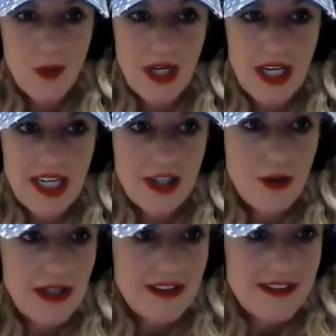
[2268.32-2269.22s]
What?
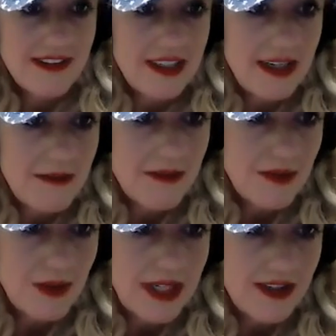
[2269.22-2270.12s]
Who else?
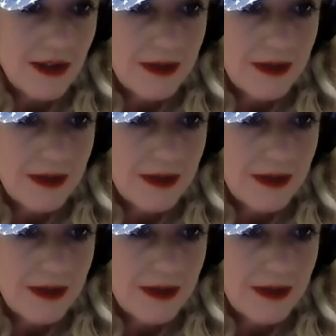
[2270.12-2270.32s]
What other